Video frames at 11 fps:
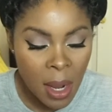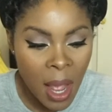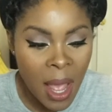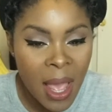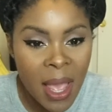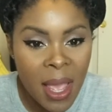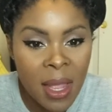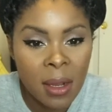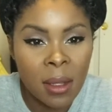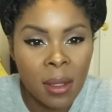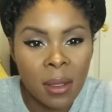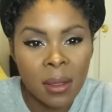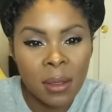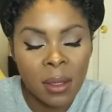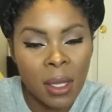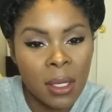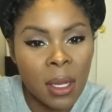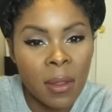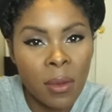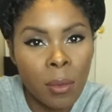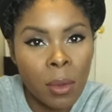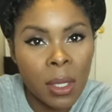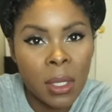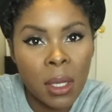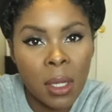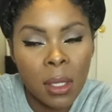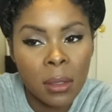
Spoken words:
I had another one.